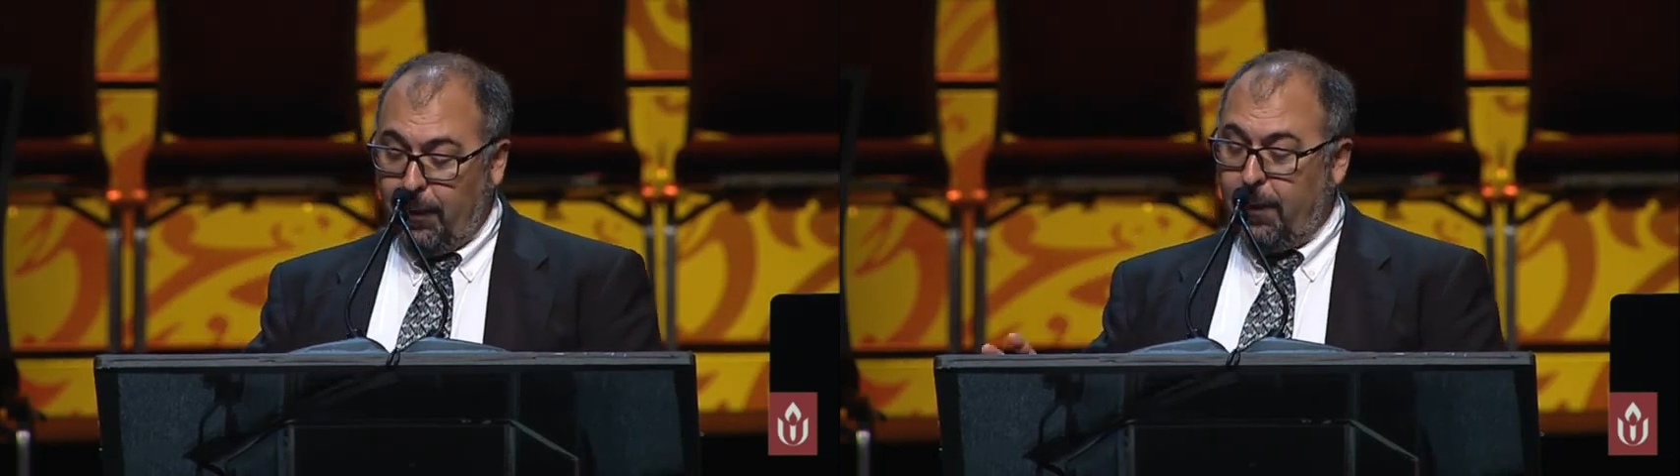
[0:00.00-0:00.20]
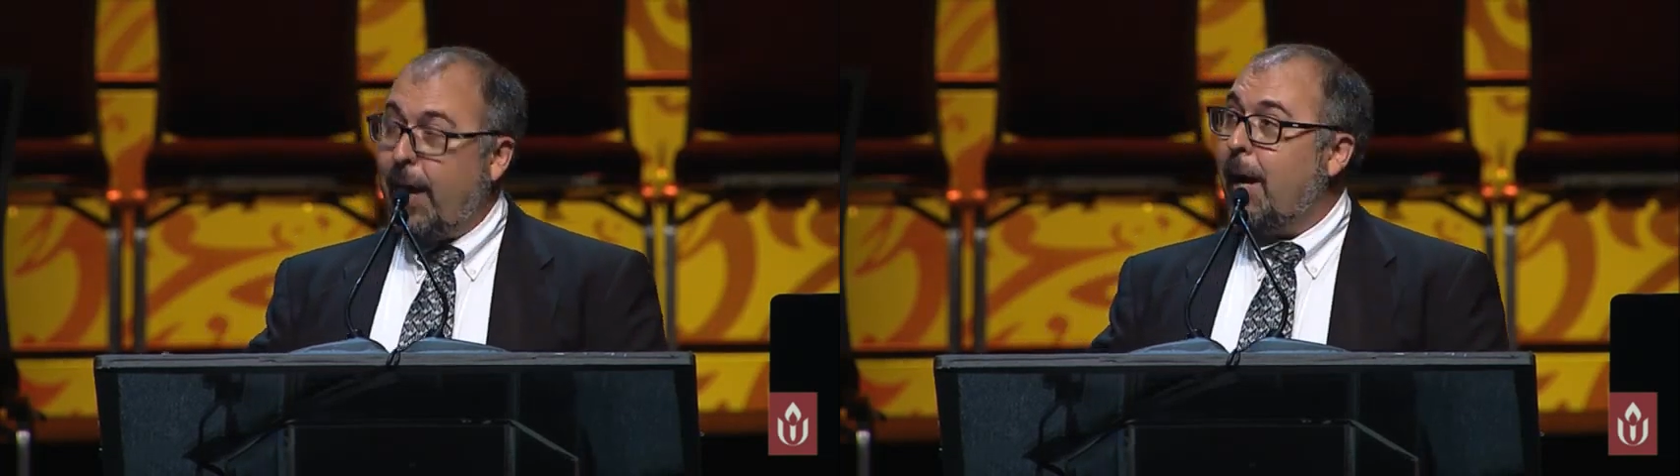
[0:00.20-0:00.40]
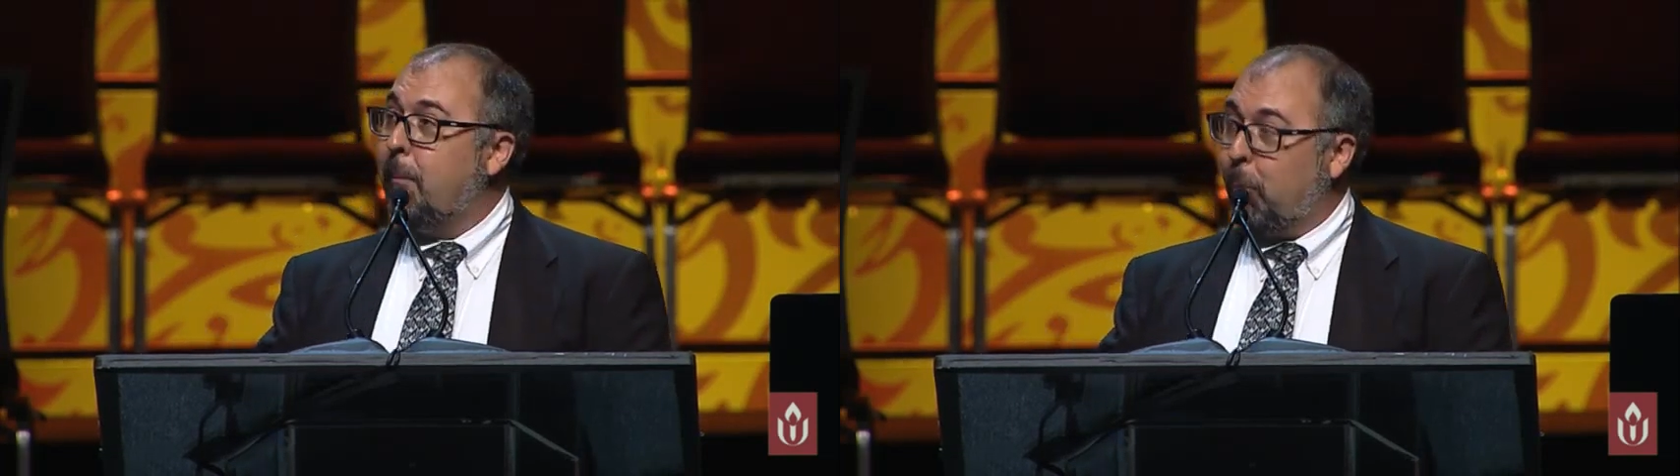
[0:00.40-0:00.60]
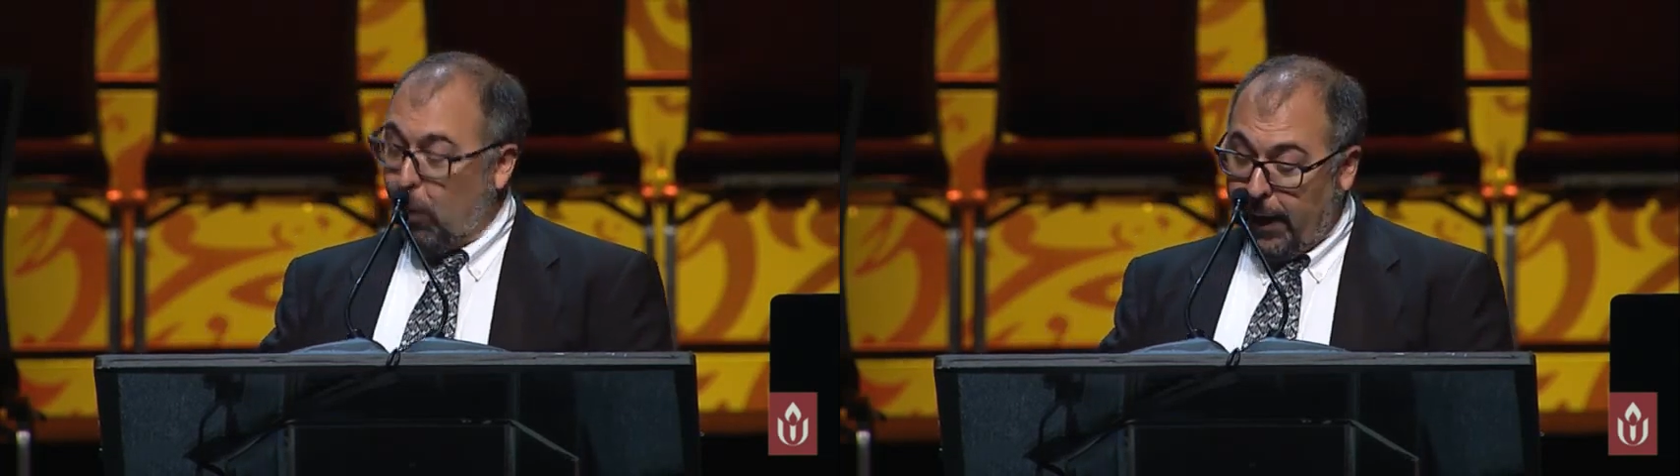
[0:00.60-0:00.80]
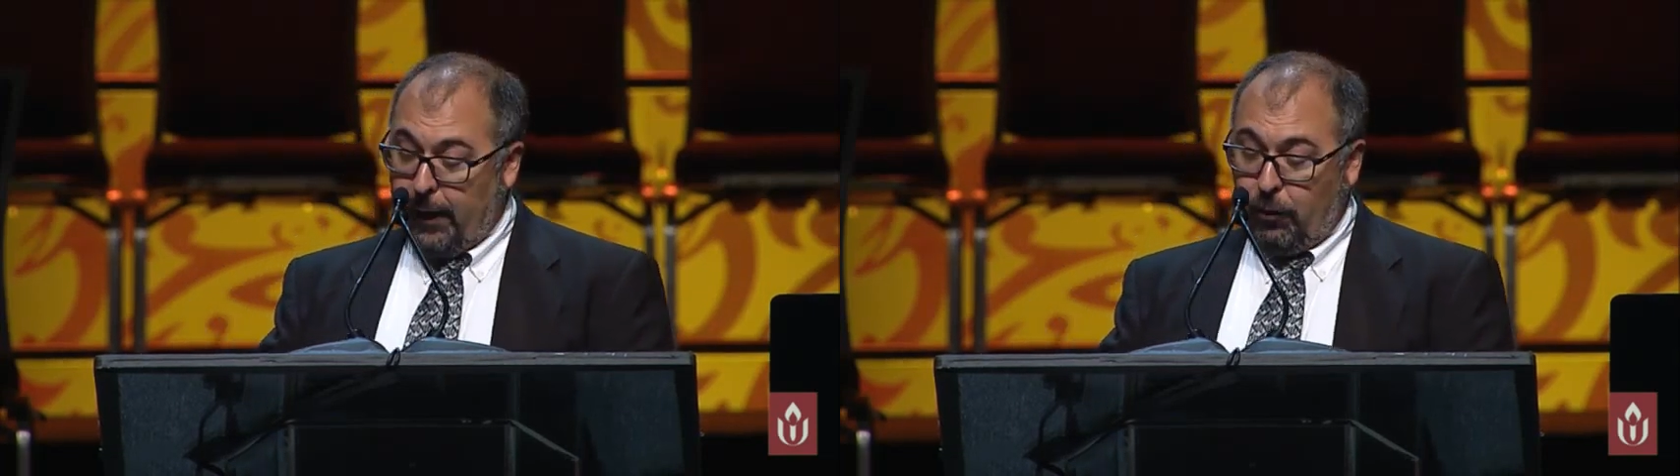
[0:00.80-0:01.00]
they
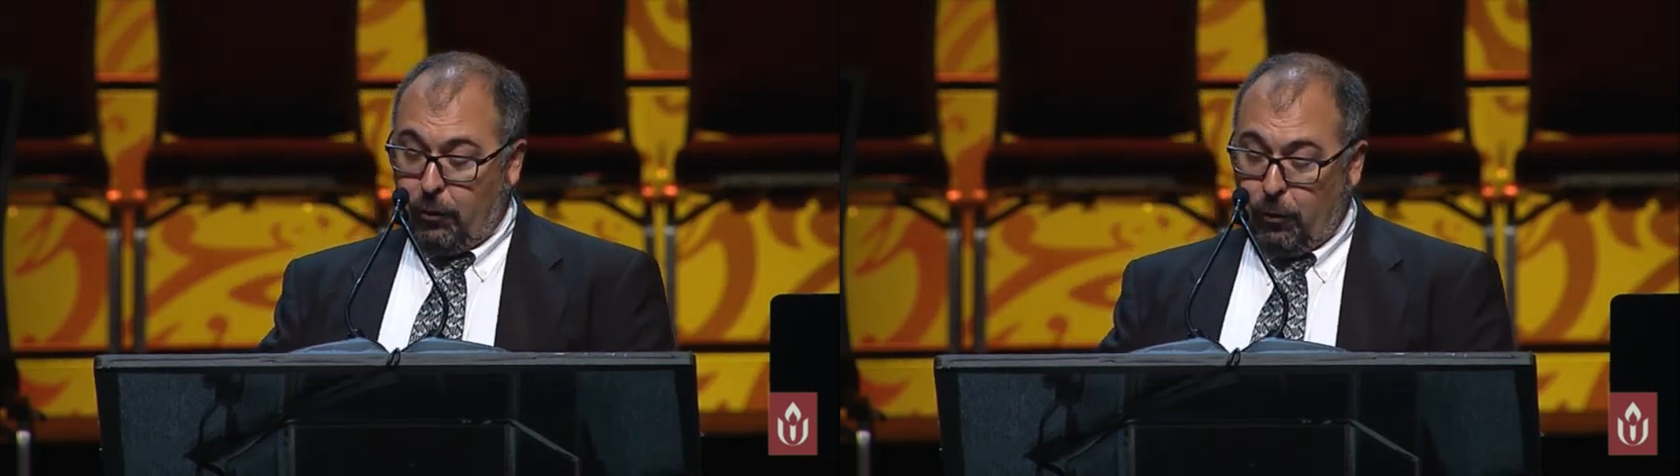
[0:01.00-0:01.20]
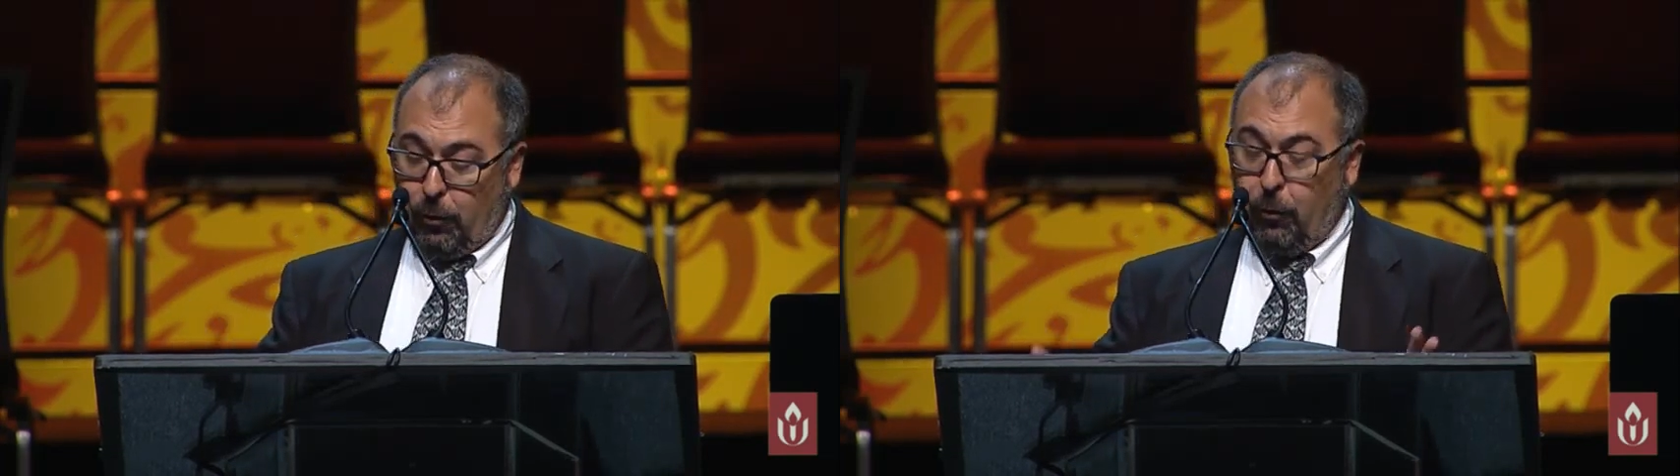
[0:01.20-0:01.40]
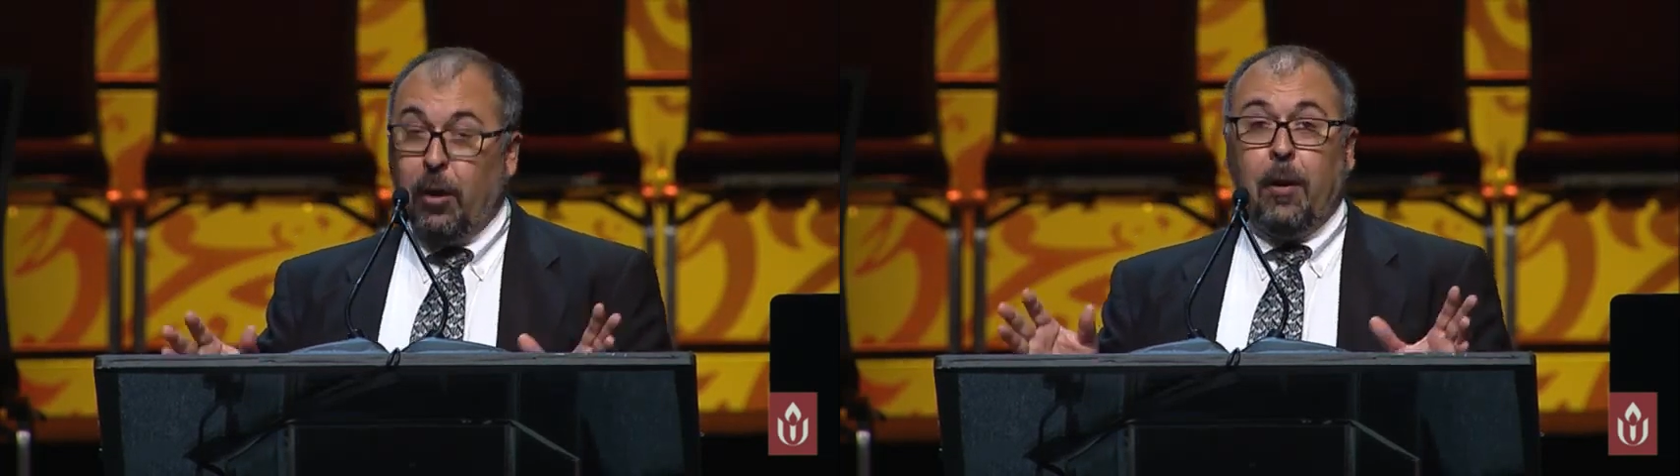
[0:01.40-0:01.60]
bring to